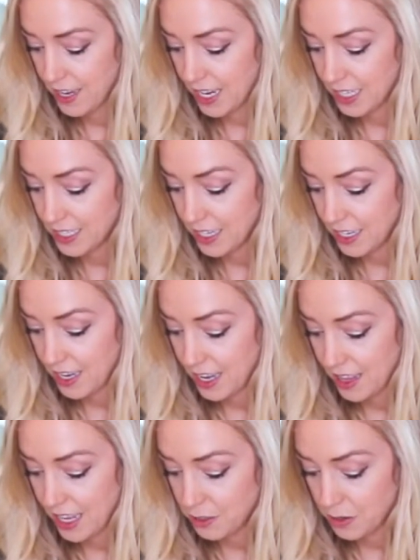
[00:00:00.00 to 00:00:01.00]
yes,
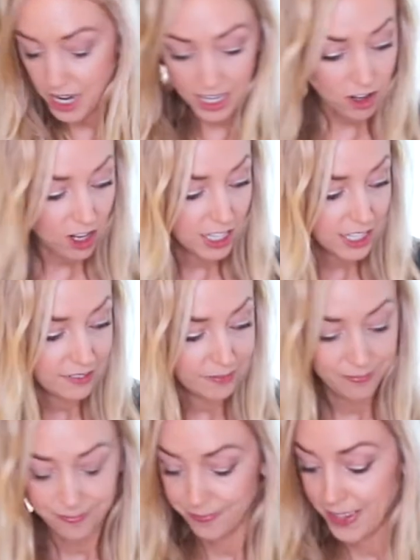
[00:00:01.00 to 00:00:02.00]
that's what I call it.
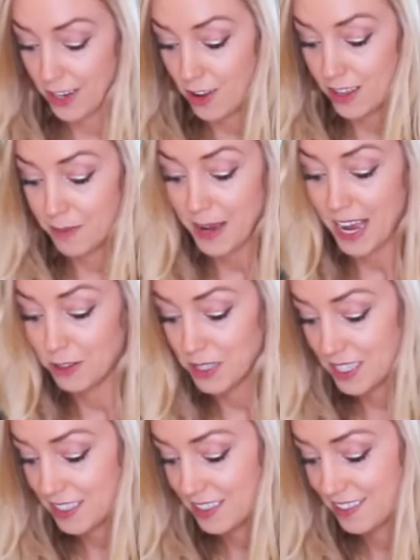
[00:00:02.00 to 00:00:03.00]
I call them
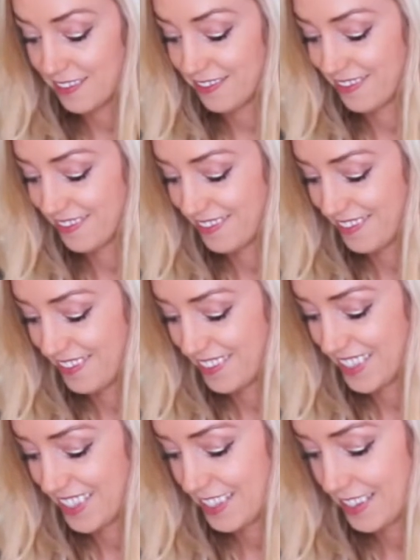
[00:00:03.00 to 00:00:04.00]
houses.
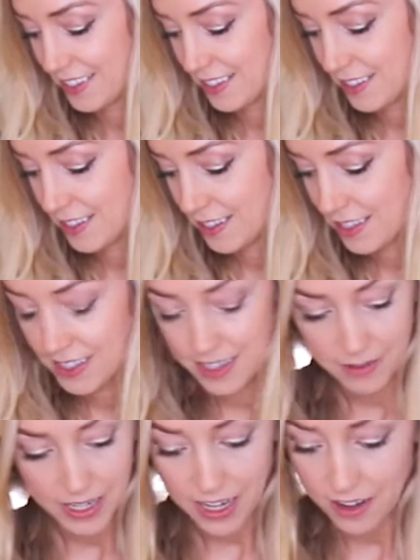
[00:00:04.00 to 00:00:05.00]
There
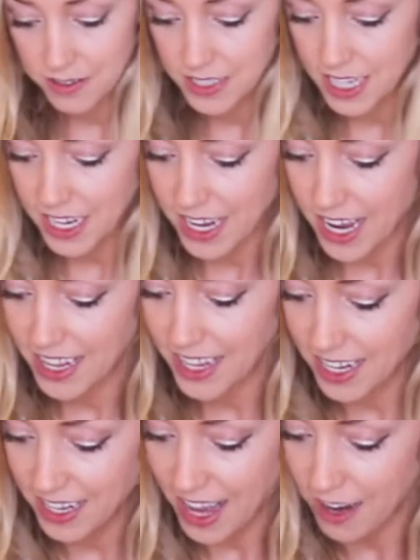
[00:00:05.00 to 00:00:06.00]
we go, see? And
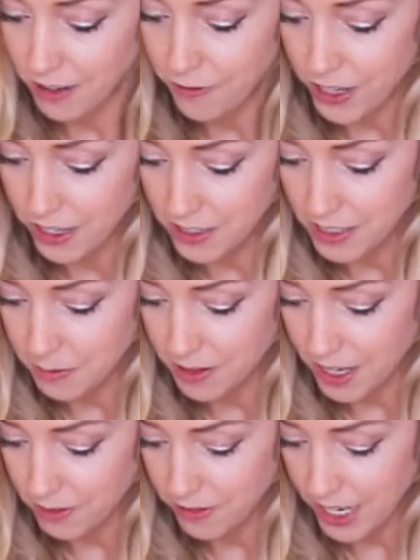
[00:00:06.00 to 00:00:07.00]
then that reveals some of
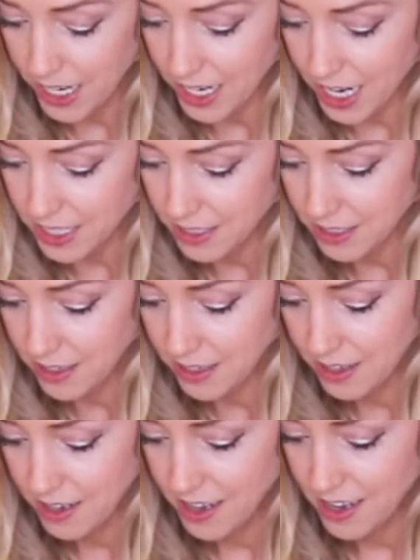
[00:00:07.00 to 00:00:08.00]
that really nice
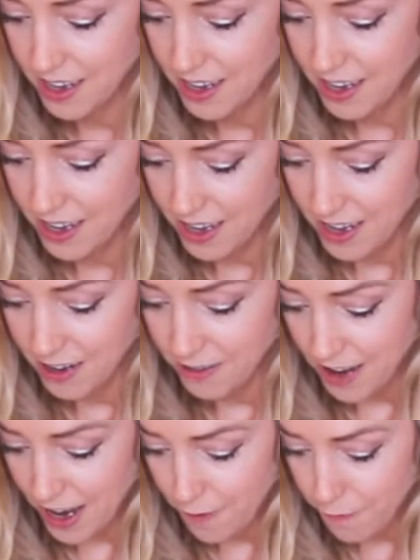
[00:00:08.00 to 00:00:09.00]

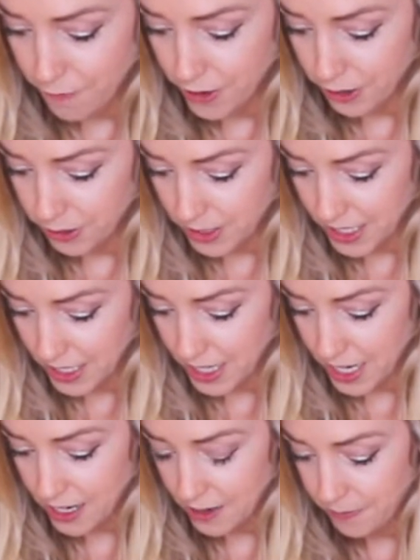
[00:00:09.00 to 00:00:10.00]
red fruit in
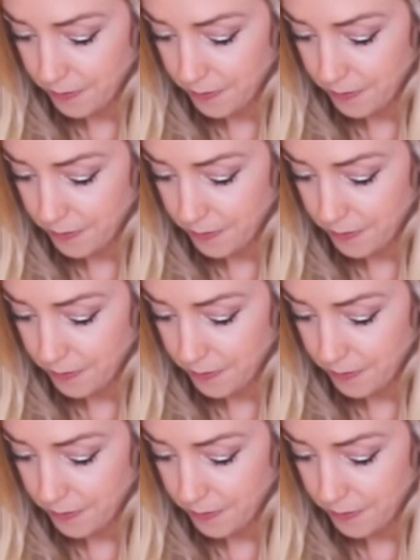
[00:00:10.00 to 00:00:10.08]
there.